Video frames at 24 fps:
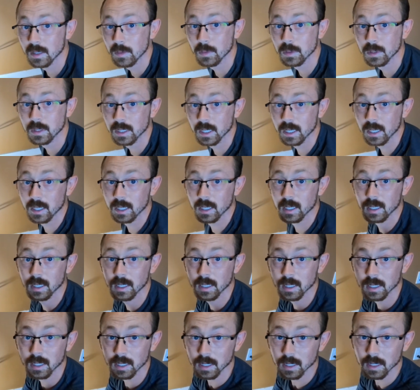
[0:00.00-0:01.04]
will say,
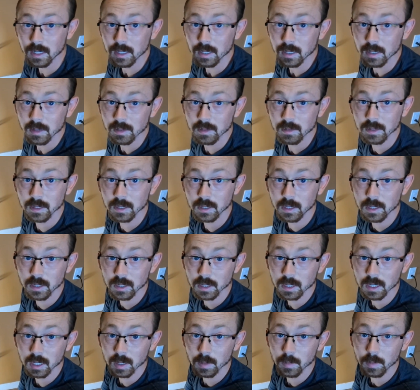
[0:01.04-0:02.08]
this
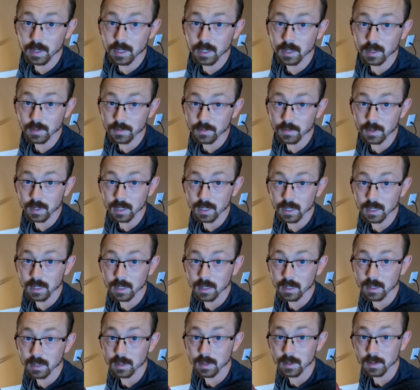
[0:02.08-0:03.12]
is gonna be your friend
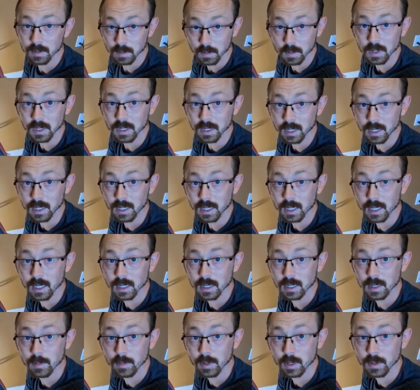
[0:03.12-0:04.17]
when you need to
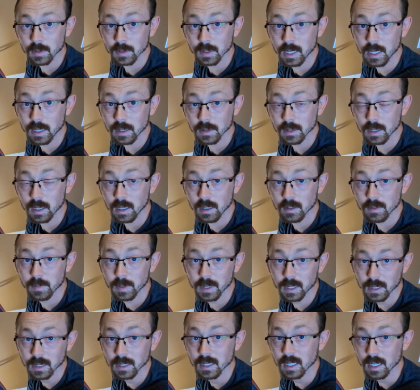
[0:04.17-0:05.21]
cut some of those nails off,
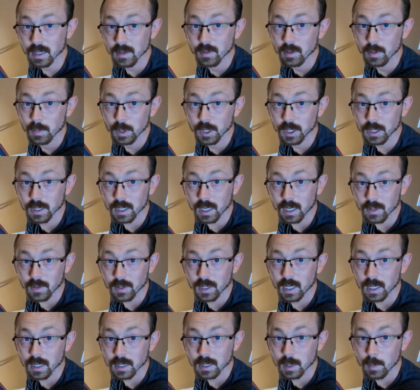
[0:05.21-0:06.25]
because inevitably you're gonna have
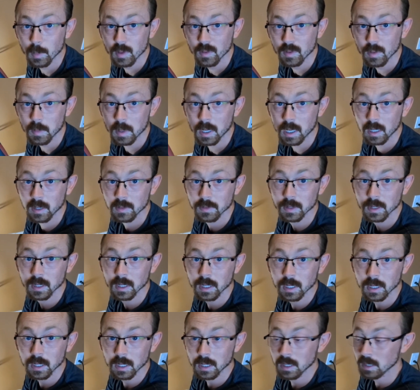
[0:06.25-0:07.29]
to cut some of them off.
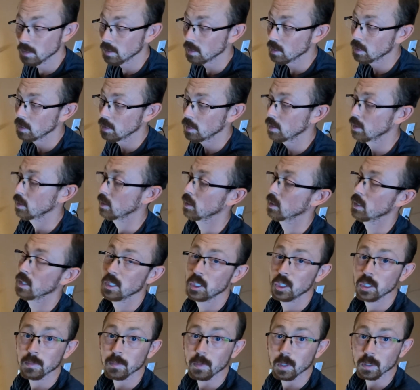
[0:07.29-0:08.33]

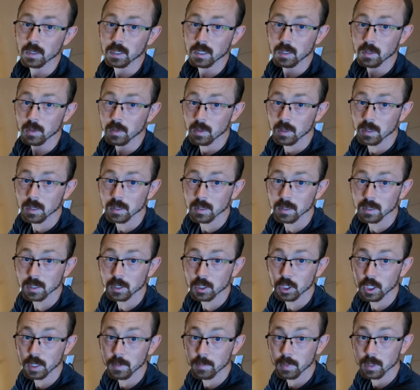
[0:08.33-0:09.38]
Get your multi-tool, they're
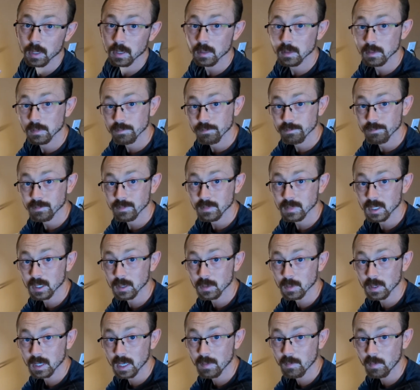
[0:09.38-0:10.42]
cheap.
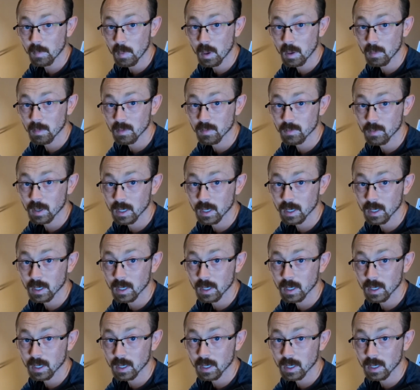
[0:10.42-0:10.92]
This one came from Harbor